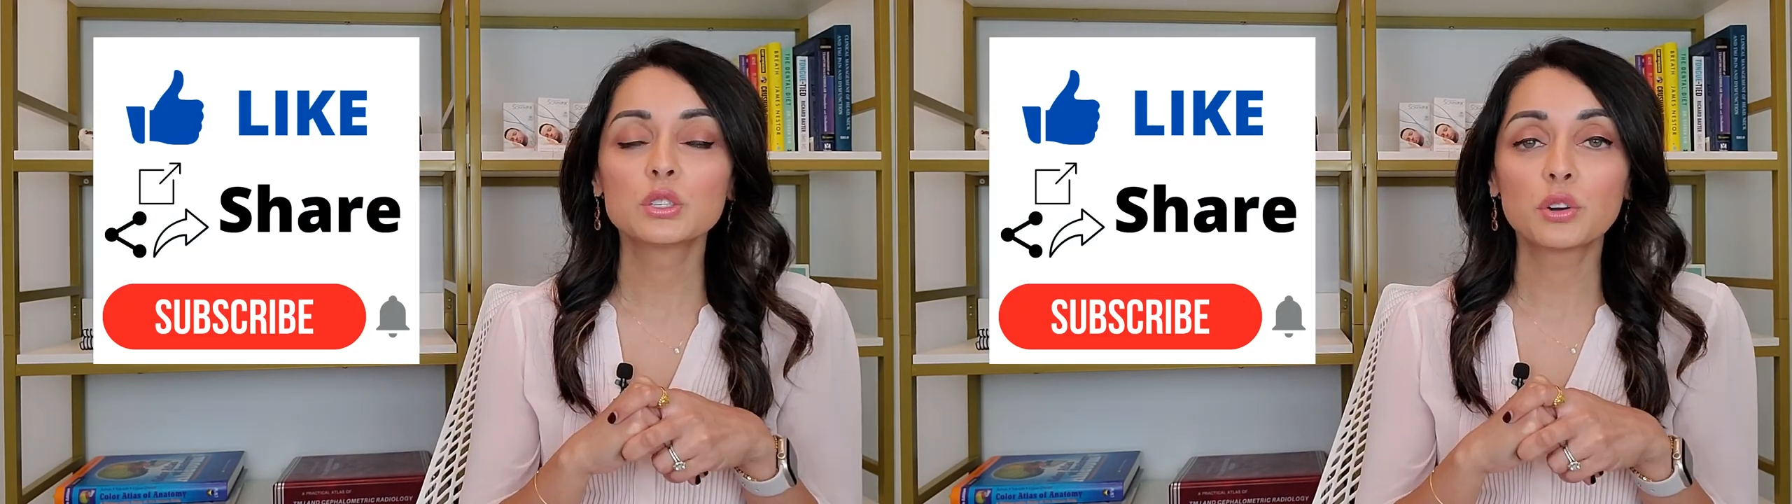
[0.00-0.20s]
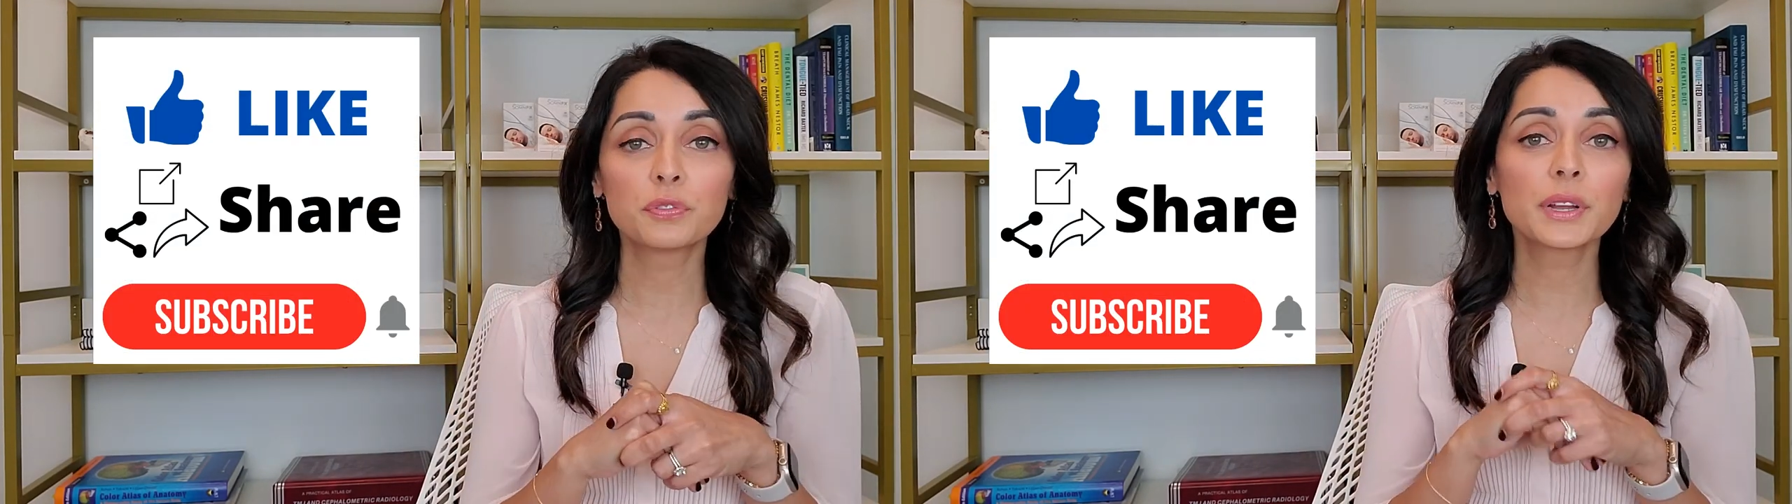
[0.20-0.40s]

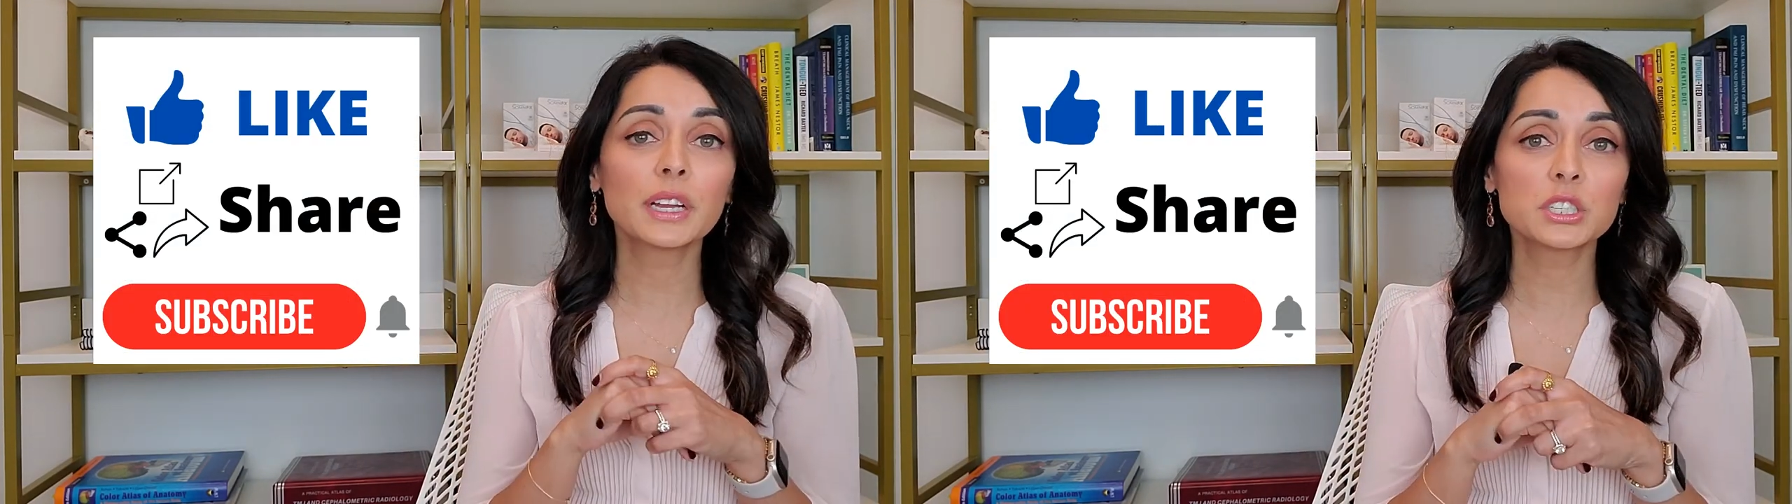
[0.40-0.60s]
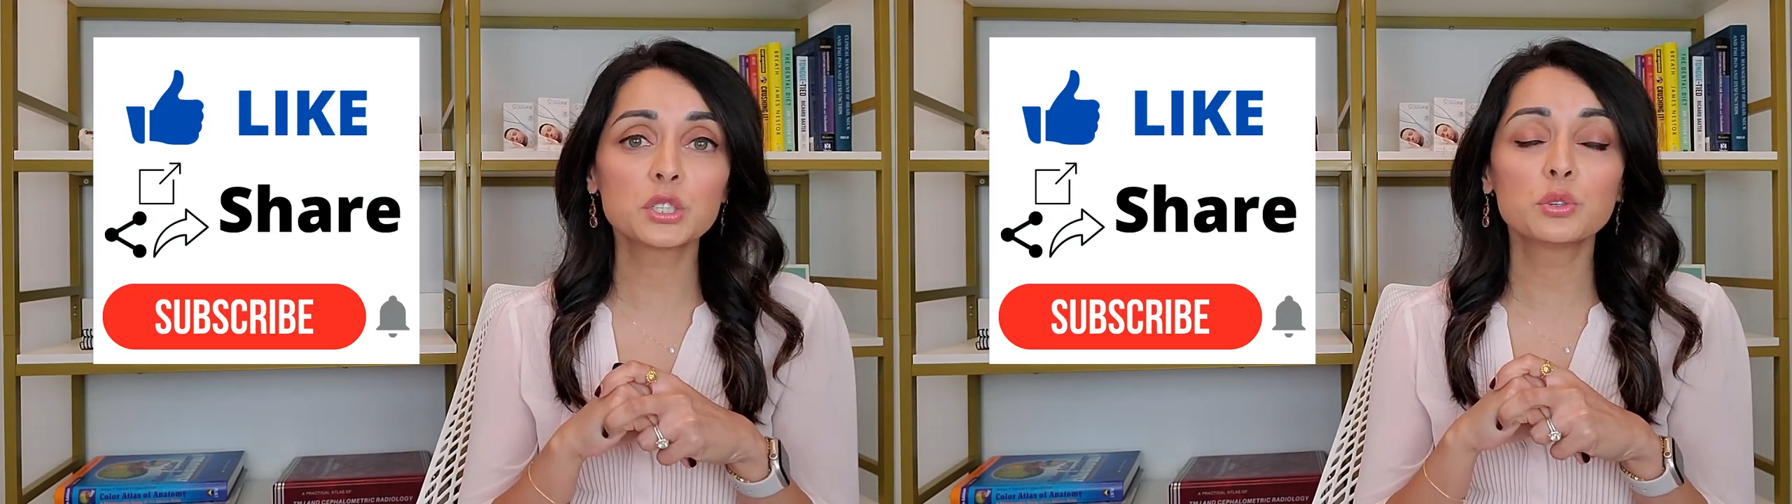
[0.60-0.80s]
Don't
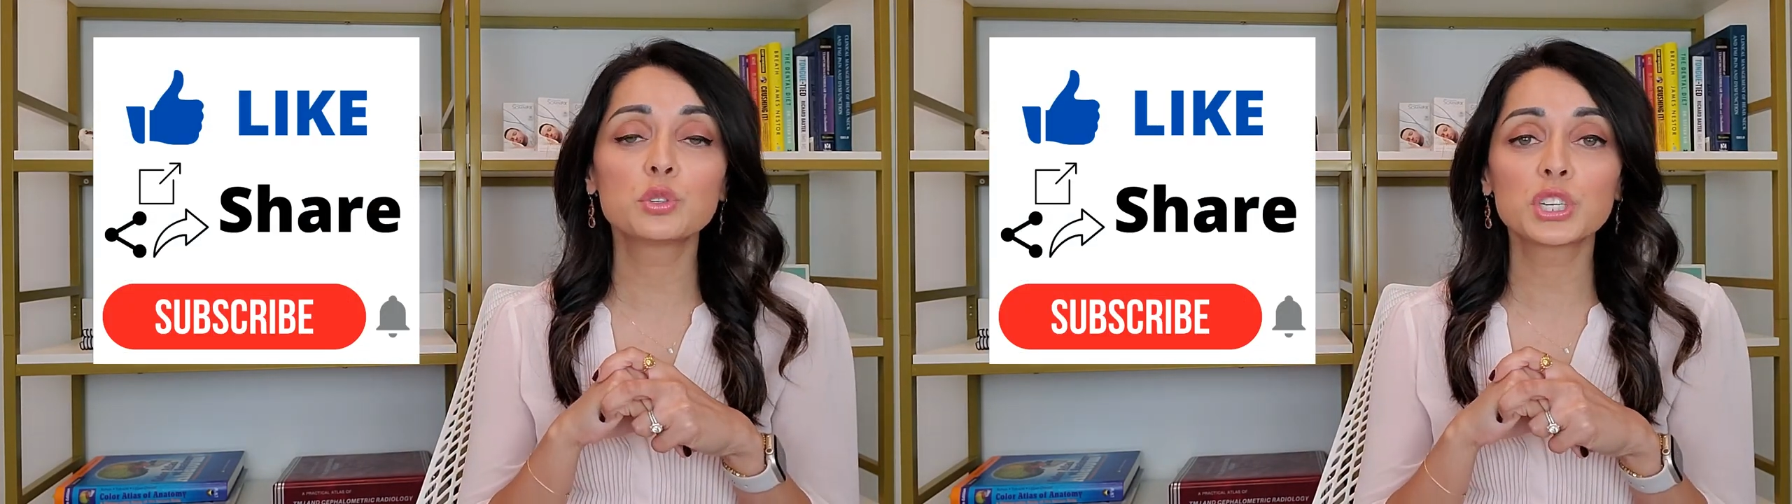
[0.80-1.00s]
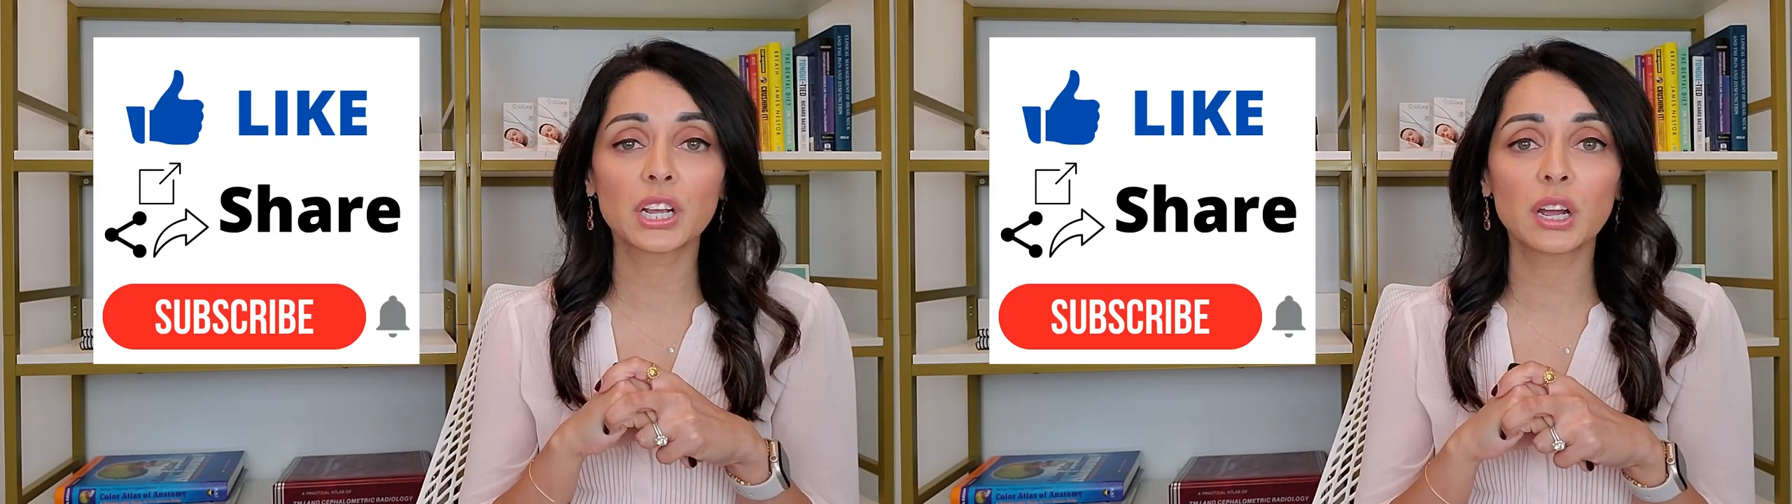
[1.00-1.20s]
forget to check